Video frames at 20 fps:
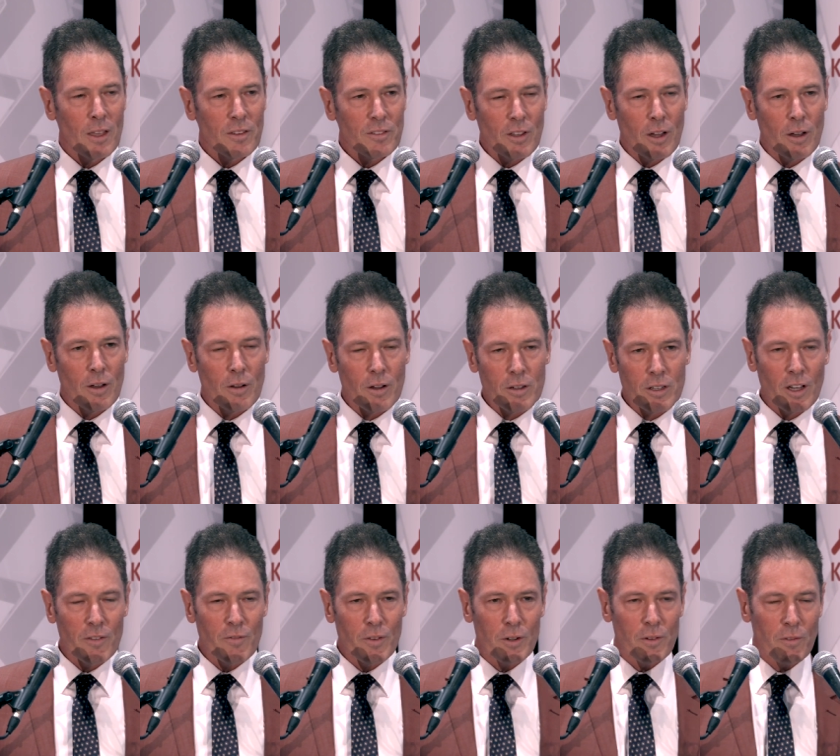So, you
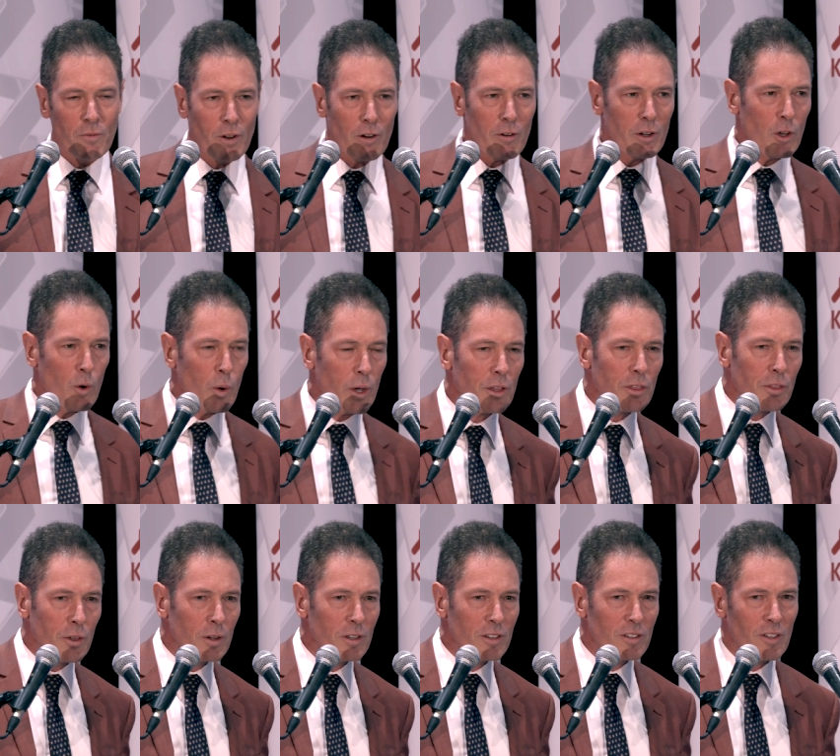know, very, very quick
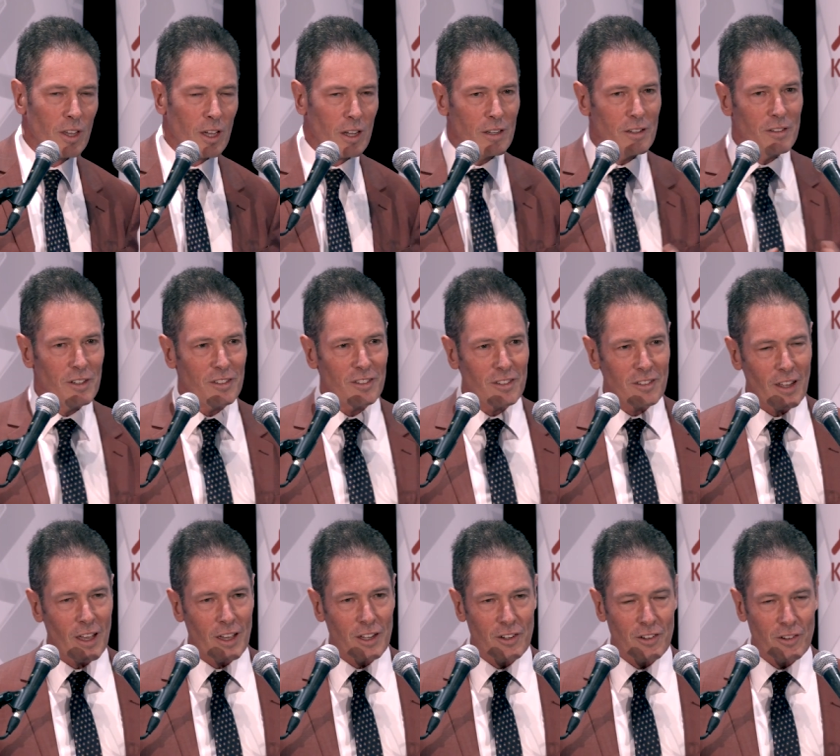30 second
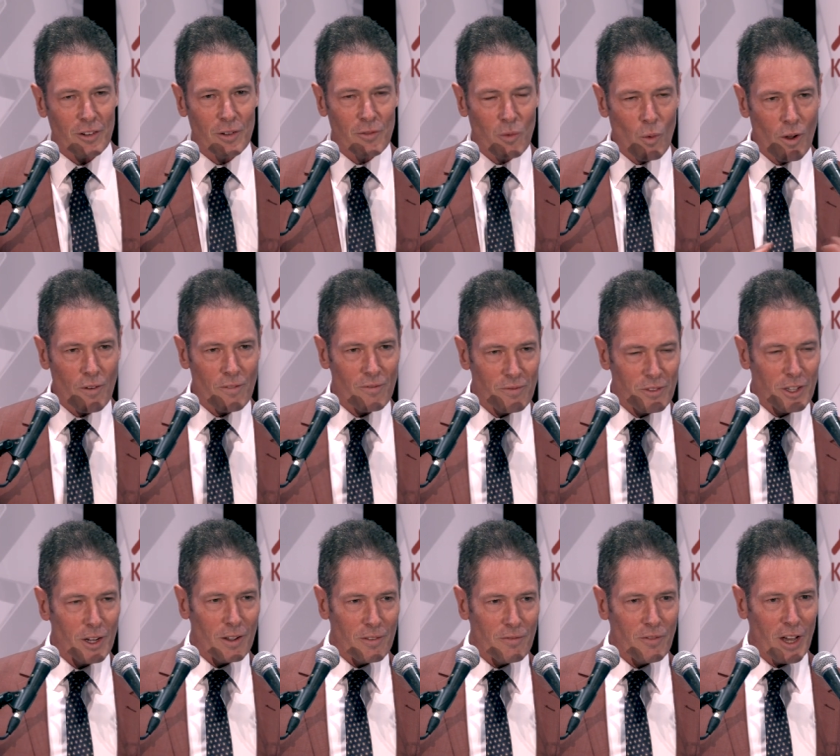dissertation of what,
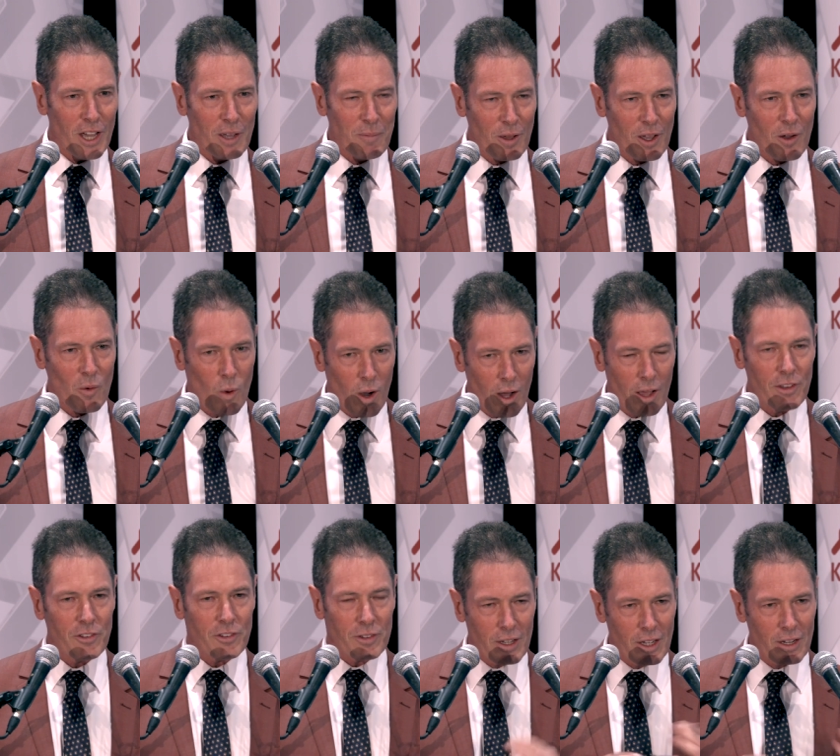you know, vaping
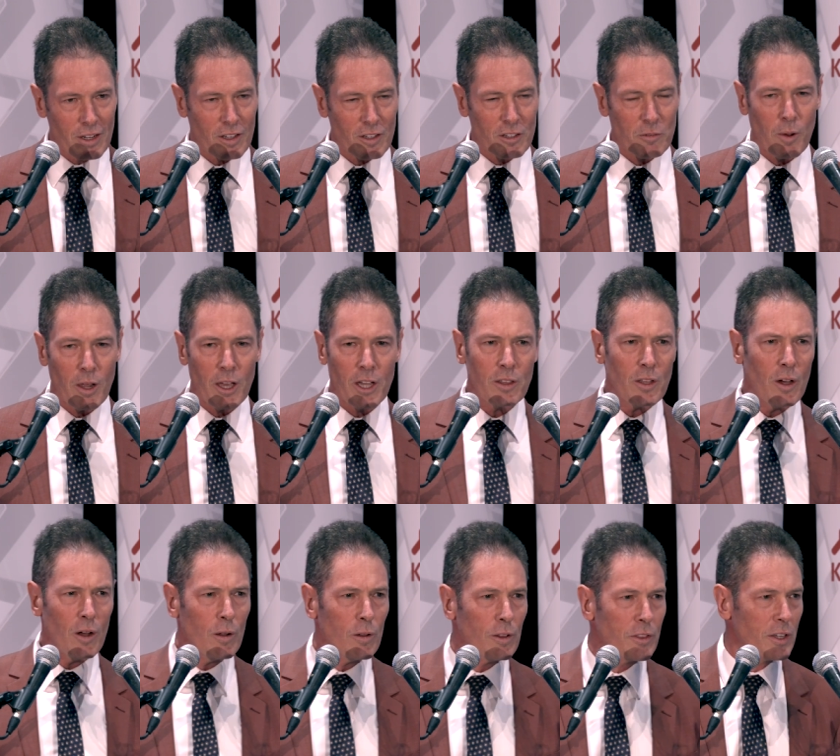was and, and explained
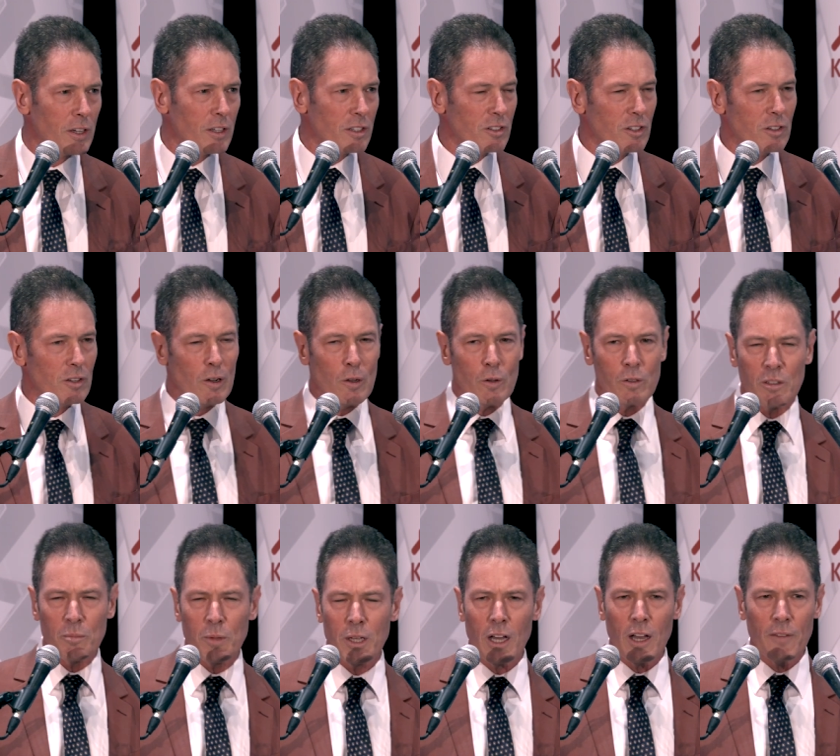the whole thing. And She sort of
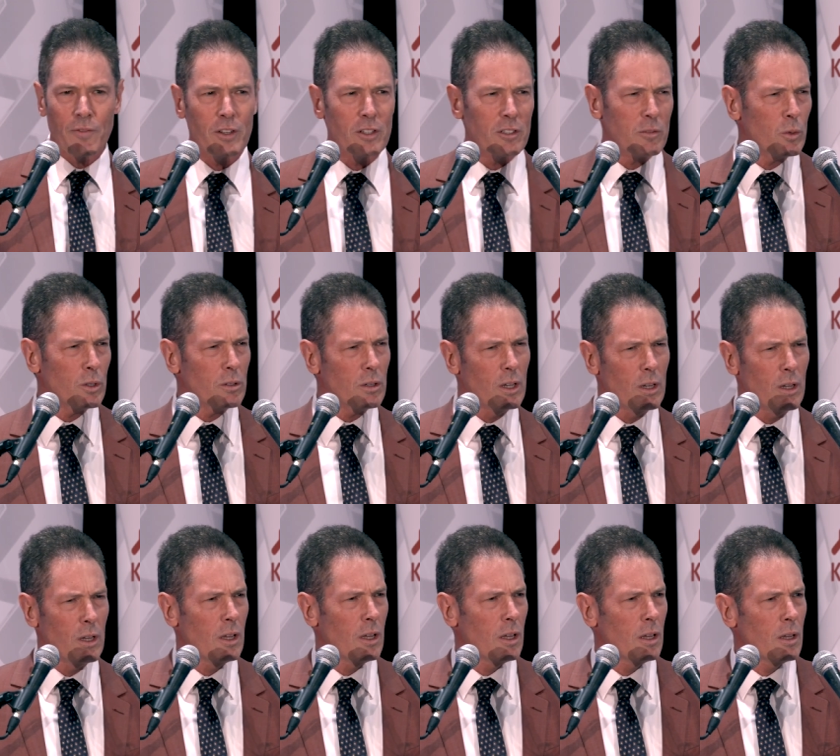looked at me after well,
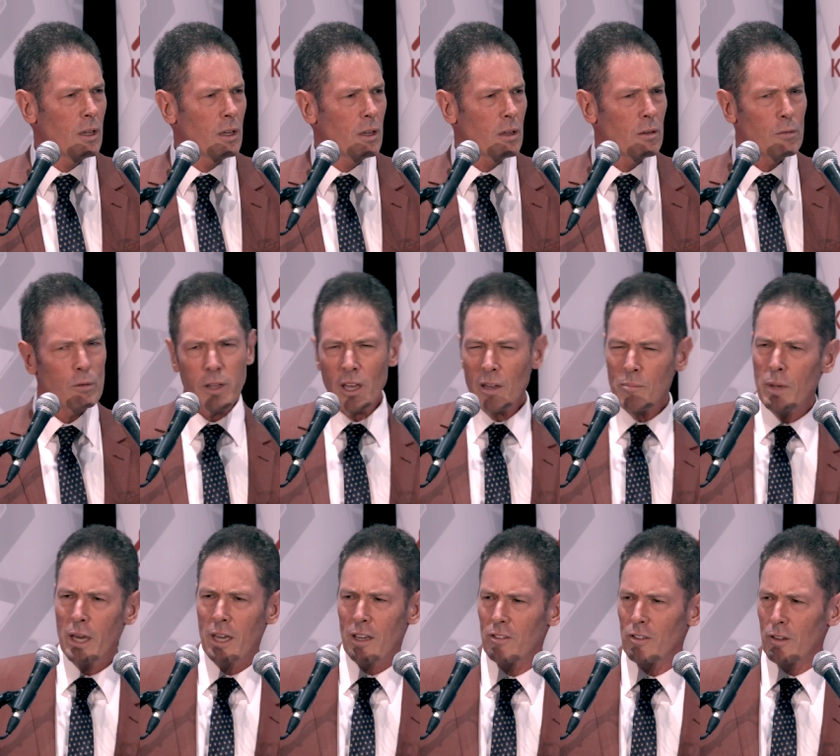well, that
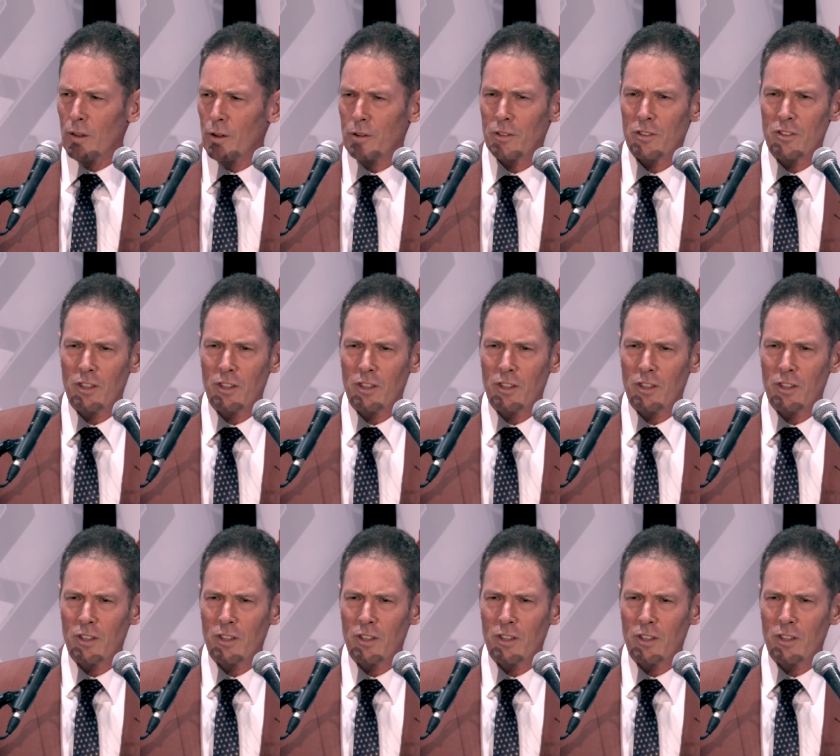makes a lot of